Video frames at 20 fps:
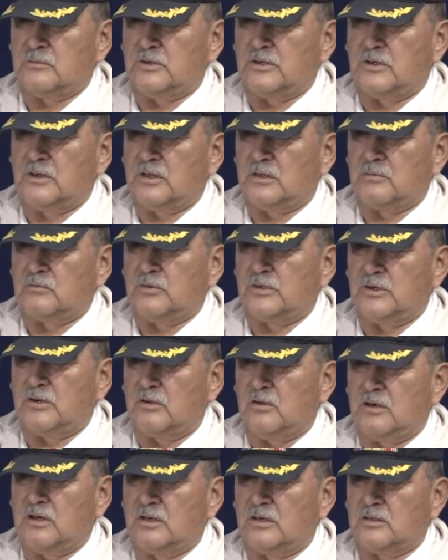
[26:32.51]
What, uh, what do you
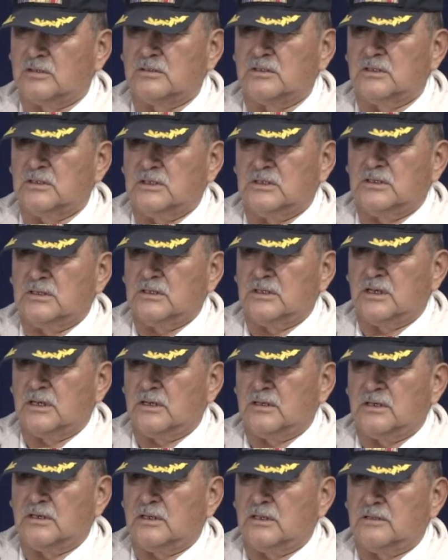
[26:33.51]
call it? A, uh,
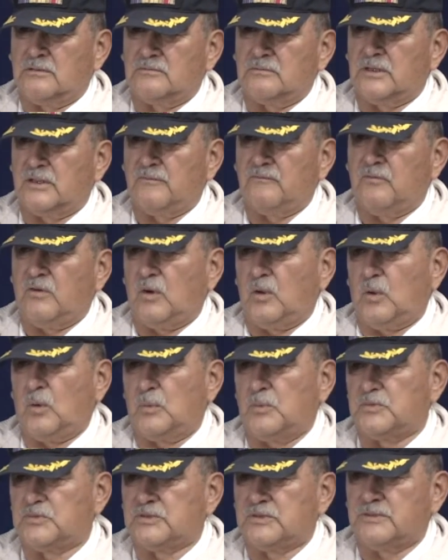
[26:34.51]
um,
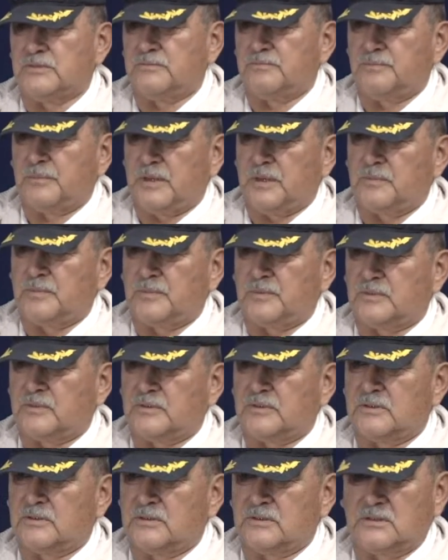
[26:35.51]
envelopes and
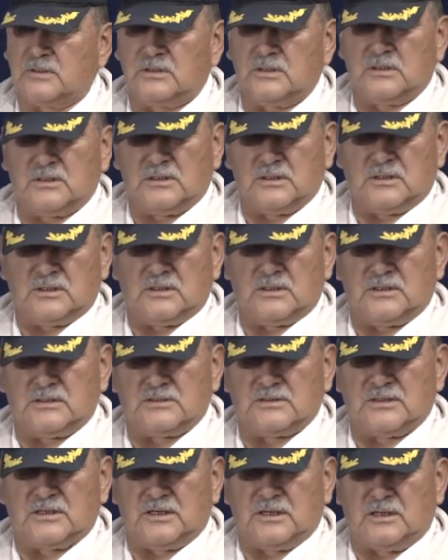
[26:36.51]
paper and
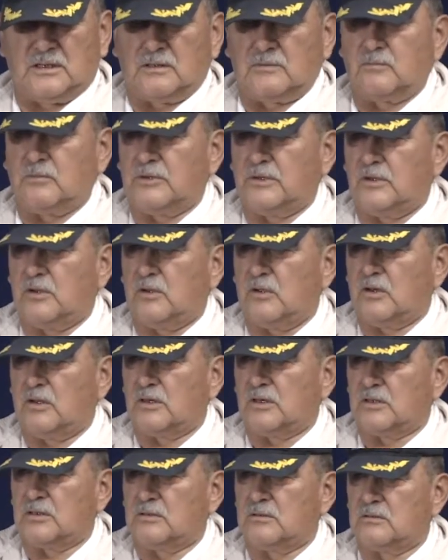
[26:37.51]
stationery. Um, what do you call
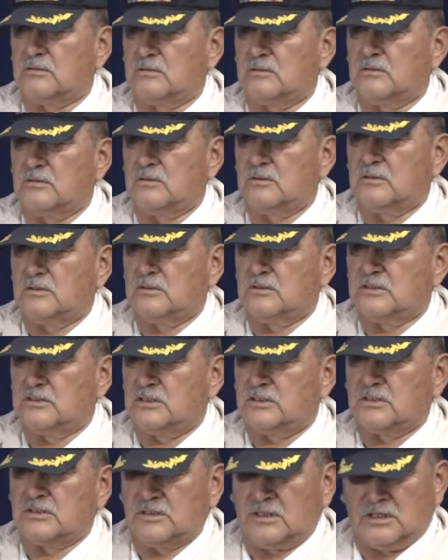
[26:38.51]
it? Uh, stationery.
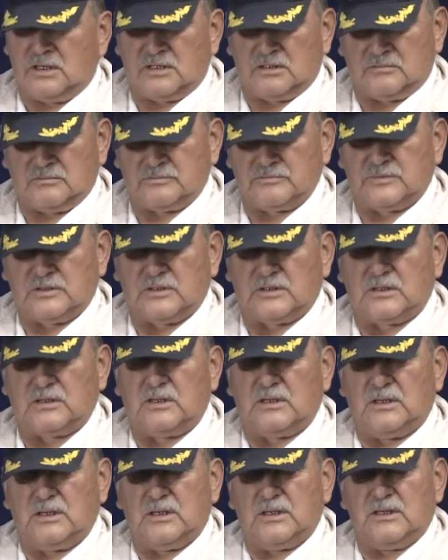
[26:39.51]
Eh, yeah, yeah.
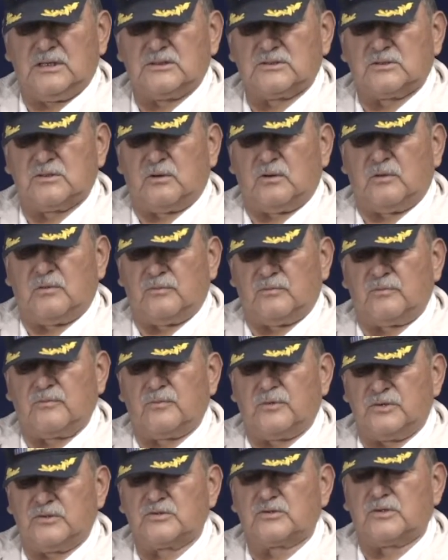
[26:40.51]
So
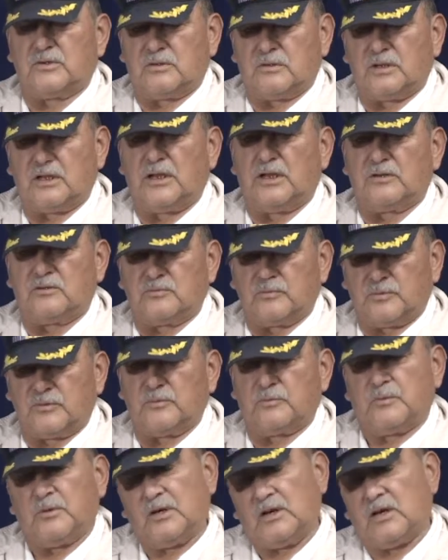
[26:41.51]
we used to, I,
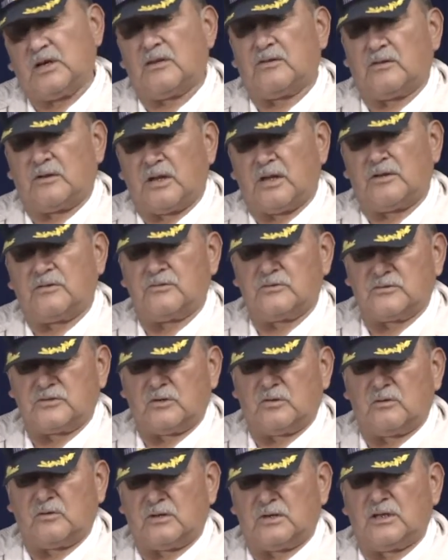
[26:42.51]
with me and another guy used
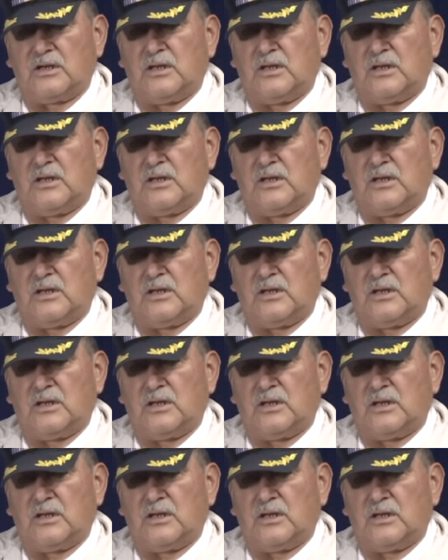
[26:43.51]
to go to.